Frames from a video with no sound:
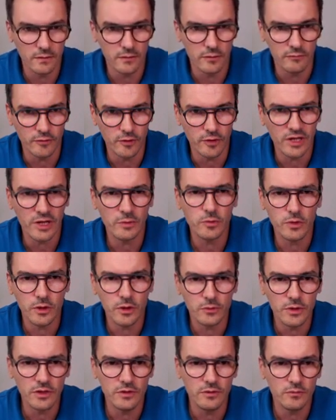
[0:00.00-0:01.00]

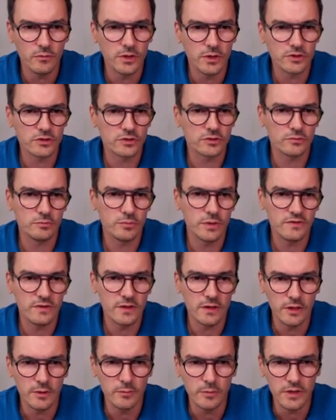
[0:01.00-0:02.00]
vocabulary, which
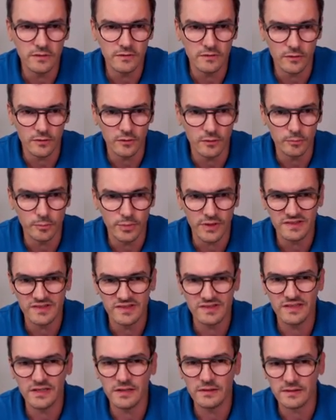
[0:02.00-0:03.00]
basically means
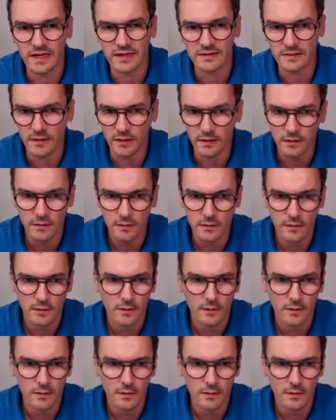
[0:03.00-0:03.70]
persisting data.